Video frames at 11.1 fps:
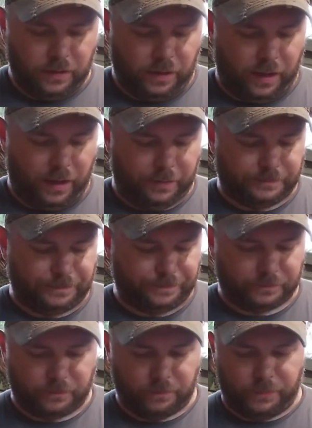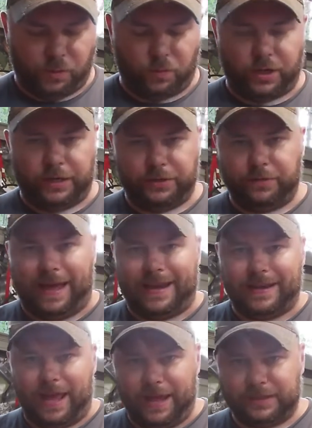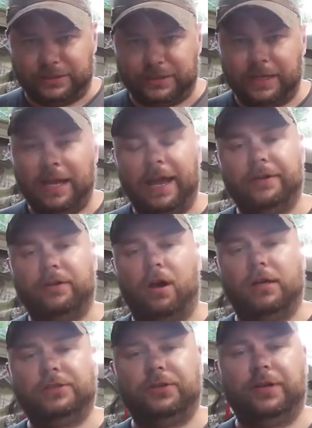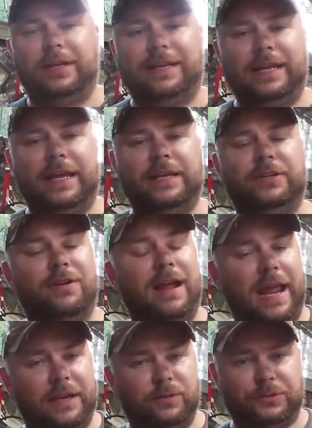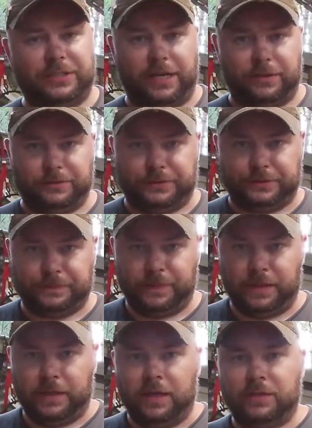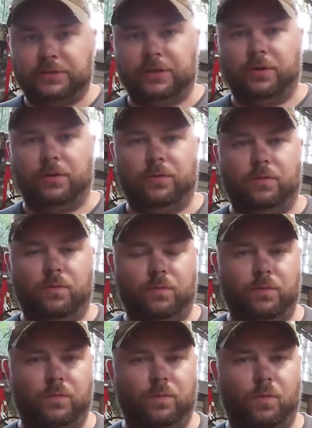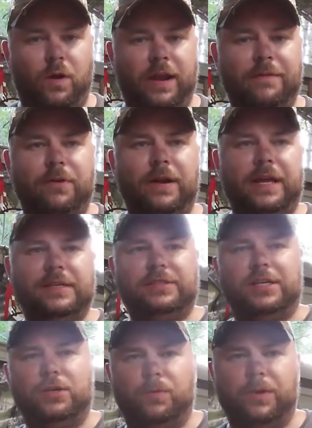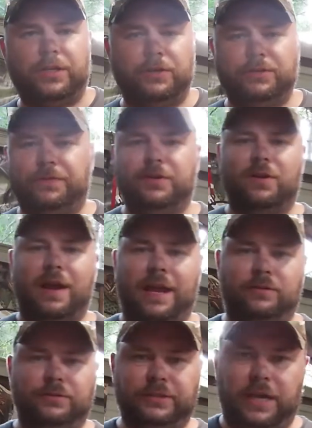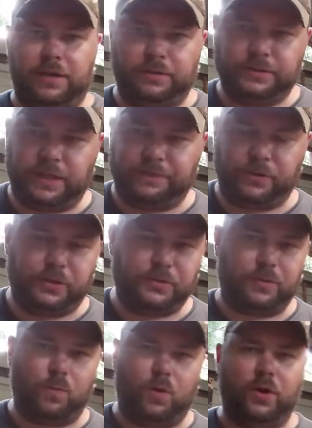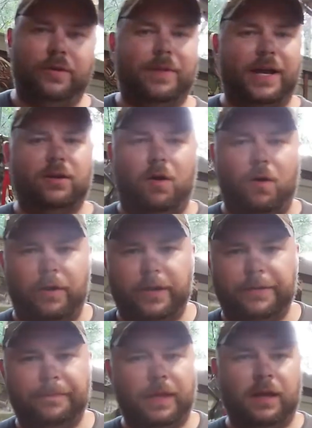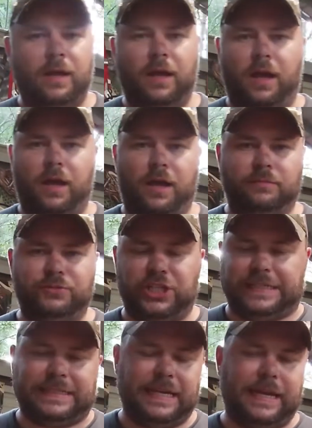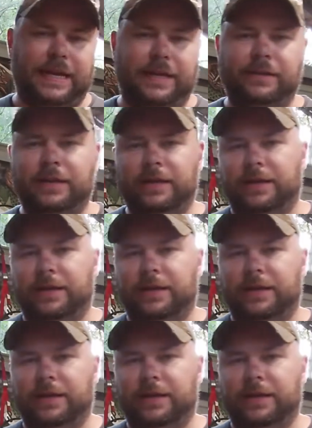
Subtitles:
But we're going to do that next, and you're also going to need your handle scales. So whatever it is that you want to use for your handle scales, if you're using wood, micarta, G10,